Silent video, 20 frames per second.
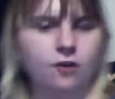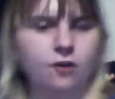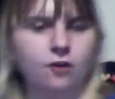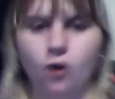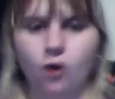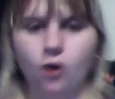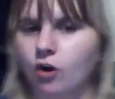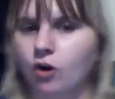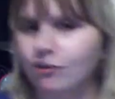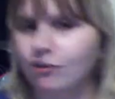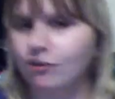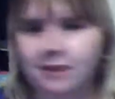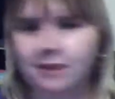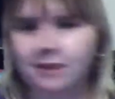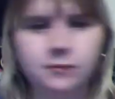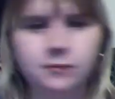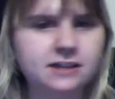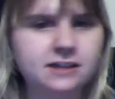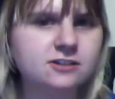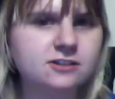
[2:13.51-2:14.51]
All of my
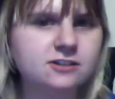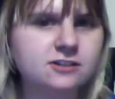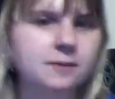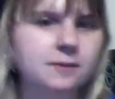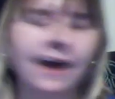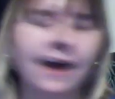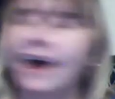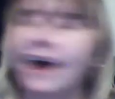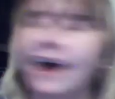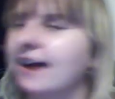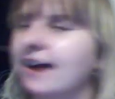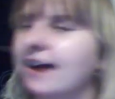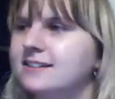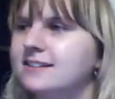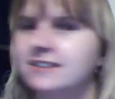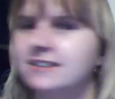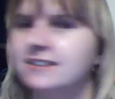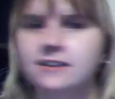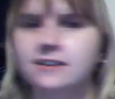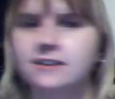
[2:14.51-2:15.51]
wigs are
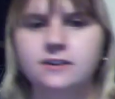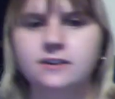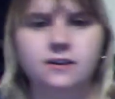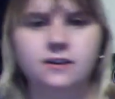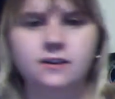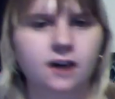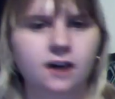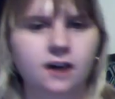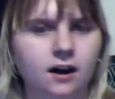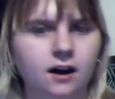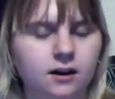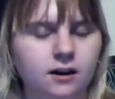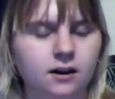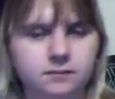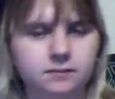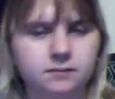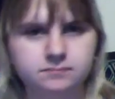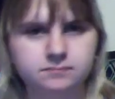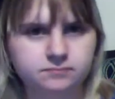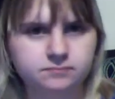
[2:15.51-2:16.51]
packed.
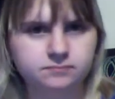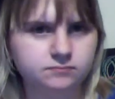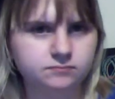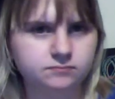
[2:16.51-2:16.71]
Um,